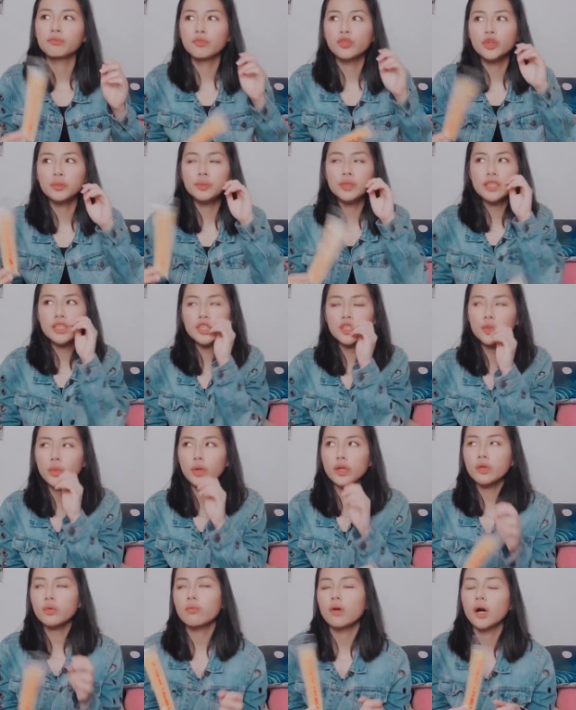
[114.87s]
For
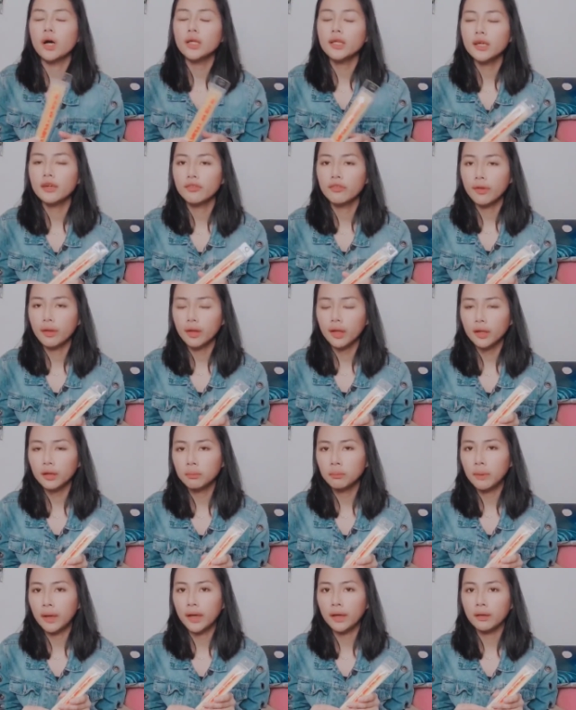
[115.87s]
BT21, I felt
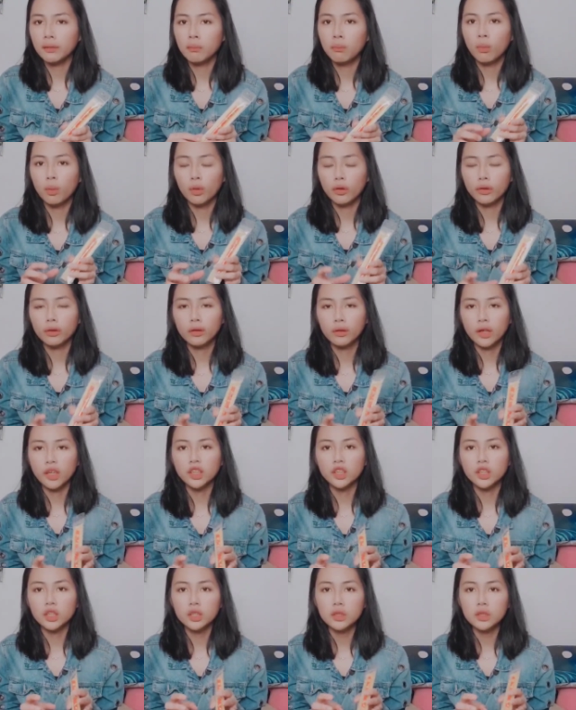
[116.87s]
like my more
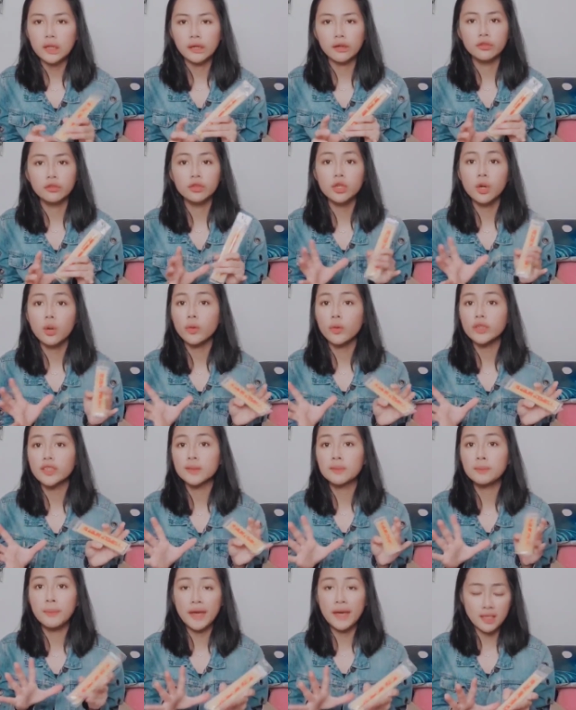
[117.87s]
collection are
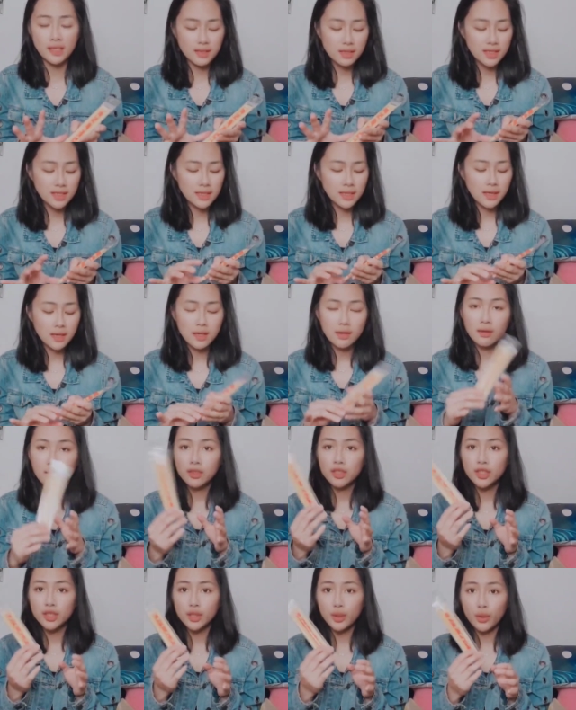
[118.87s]
towards pens.
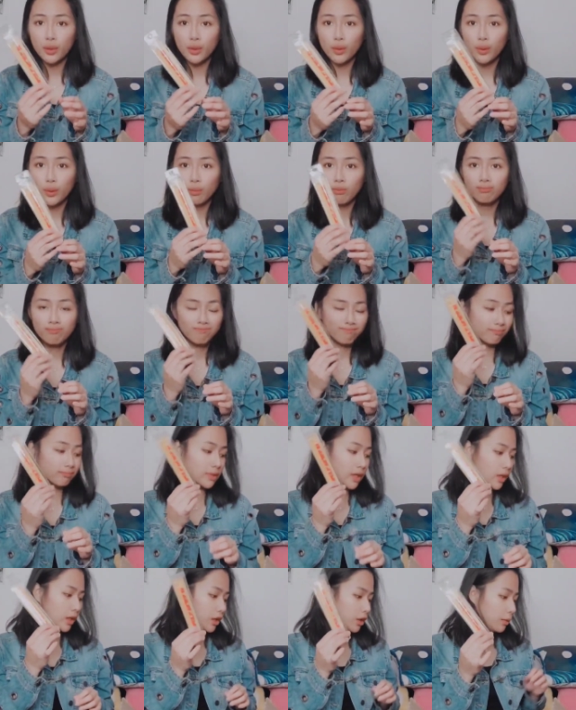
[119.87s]
So
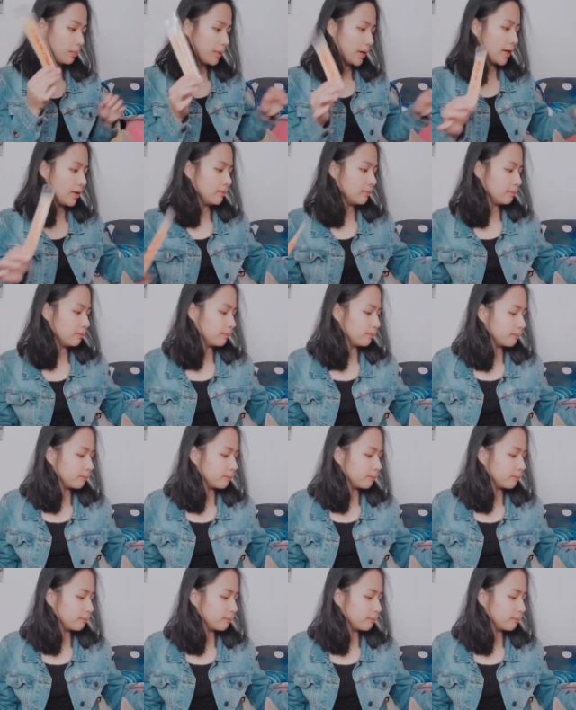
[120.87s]
another pen.